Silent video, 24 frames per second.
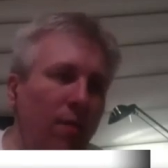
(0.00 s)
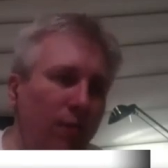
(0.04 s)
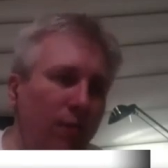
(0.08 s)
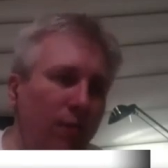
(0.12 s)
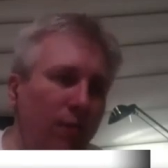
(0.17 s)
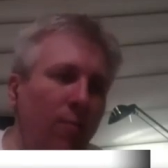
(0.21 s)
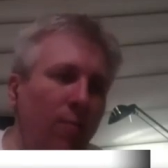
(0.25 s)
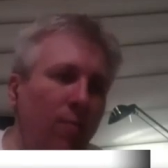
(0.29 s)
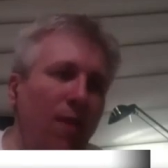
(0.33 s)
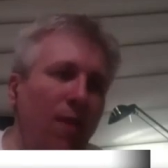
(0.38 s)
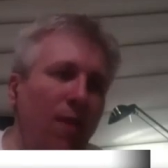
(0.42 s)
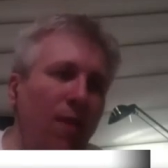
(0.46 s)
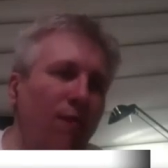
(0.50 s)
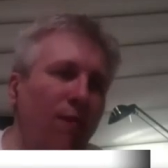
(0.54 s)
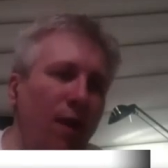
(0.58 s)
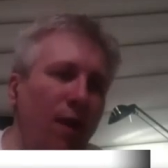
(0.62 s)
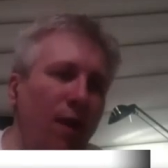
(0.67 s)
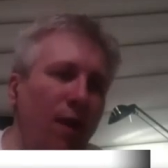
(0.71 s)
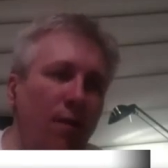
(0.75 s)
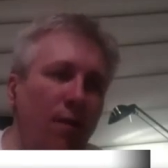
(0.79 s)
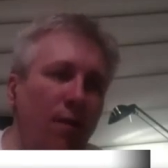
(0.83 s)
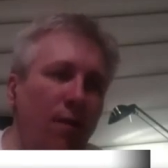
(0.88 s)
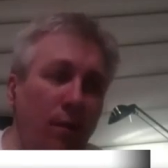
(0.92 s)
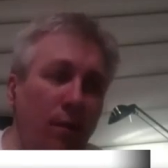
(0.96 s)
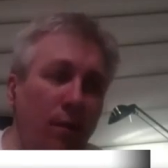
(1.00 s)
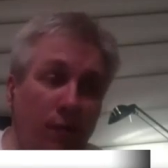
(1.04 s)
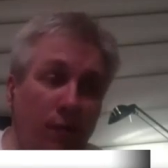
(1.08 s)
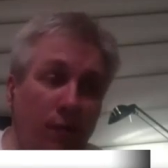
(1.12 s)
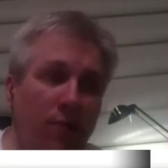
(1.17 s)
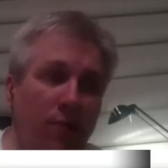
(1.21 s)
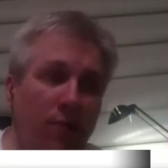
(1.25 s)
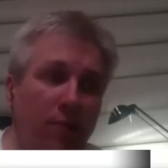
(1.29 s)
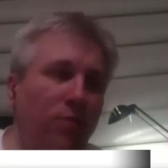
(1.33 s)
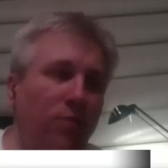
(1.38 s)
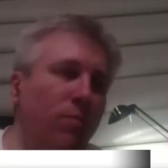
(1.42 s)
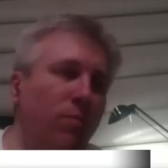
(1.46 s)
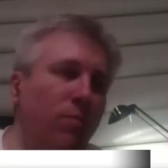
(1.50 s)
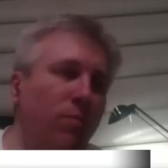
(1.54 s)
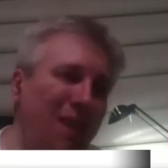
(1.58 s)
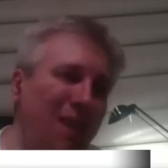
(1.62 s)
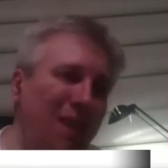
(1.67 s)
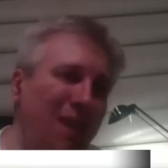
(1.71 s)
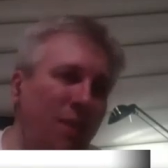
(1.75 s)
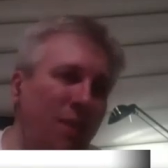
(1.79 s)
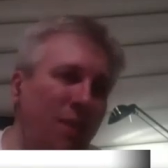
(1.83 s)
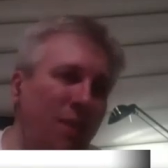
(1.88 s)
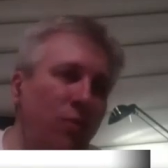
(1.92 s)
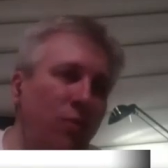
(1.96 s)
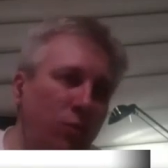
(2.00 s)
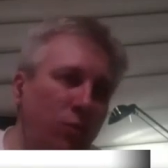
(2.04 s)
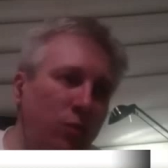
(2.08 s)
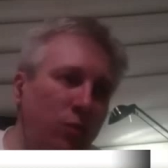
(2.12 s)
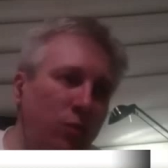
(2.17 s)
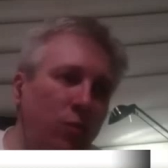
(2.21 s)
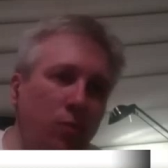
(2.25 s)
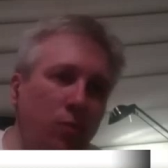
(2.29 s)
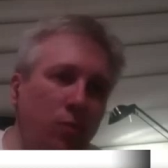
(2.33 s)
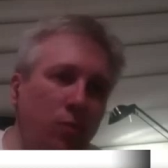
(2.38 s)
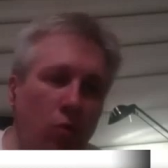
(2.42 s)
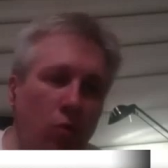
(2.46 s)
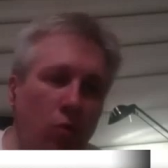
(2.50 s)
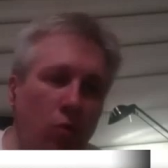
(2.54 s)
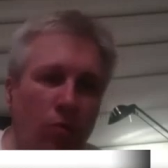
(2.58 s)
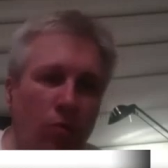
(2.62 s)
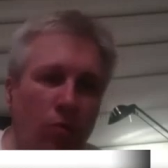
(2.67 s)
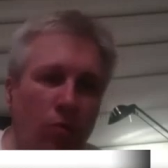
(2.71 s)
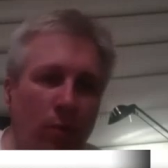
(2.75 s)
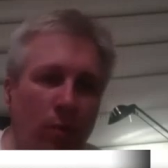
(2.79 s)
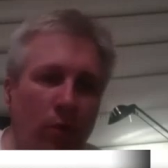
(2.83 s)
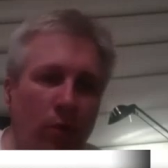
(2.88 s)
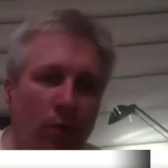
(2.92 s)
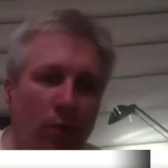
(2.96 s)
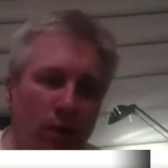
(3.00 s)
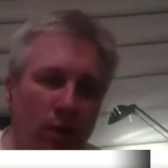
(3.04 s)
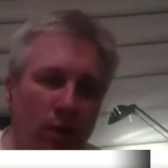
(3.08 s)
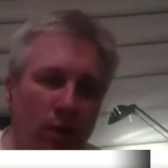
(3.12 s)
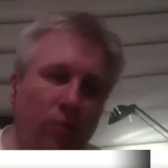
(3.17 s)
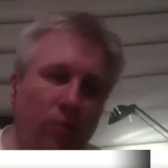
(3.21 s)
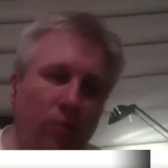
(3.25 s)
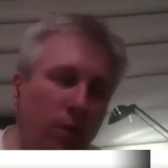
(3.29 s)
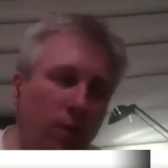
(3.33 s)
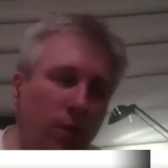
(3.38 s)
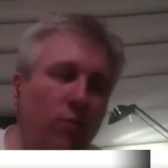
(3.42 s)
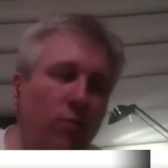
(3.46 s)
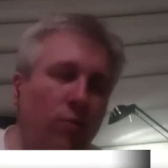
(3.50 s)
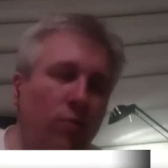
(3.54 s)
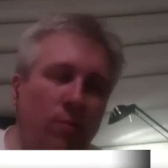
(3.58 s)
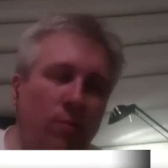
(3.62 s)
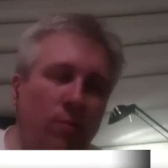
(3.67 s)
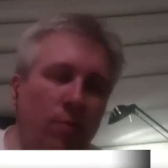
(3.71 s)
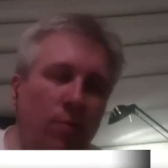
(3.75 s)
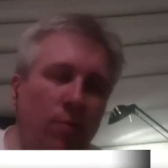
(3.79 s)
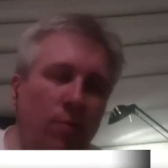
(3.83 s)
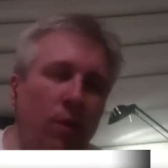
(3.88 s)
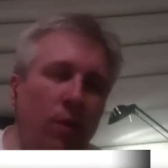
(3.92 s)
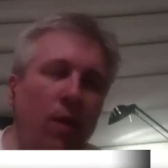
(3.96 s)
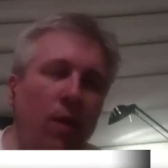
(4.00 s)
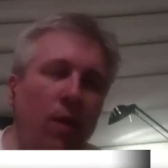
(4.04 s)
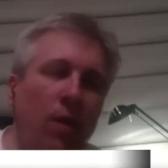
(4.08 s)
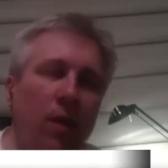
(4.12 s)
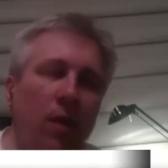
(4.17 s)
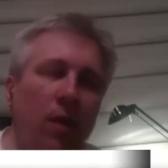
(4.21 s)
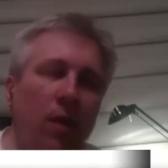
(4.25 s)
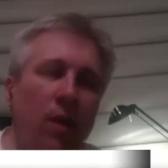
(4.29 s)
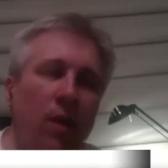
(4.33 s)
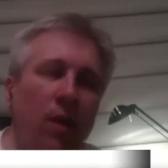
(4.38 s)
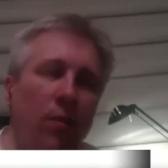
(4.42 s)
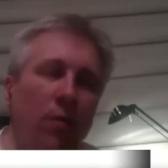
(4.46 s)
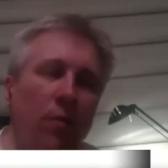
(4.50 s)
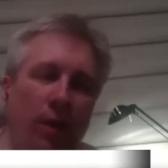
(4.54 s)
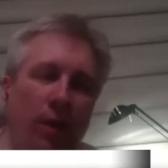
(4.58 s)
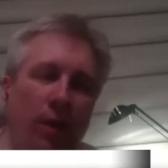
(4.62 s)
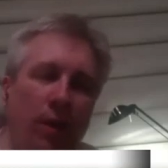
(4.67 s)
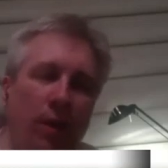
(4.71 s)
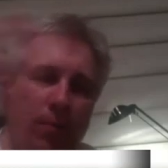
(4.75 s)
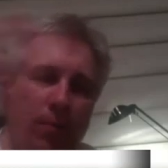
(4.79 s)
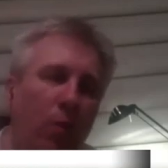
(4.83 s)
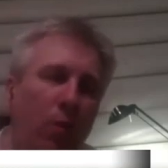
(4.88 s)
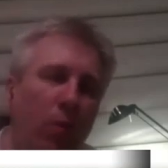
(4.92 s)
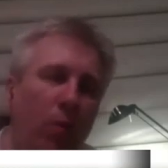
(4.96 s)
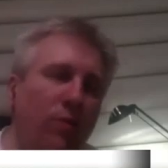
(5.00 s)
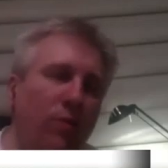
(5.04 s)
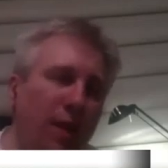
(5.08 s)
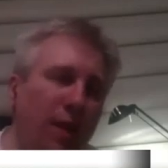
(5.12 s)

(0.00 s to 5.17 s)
from that file on the file system into local memory, into the JavaScript memory. It will then parse that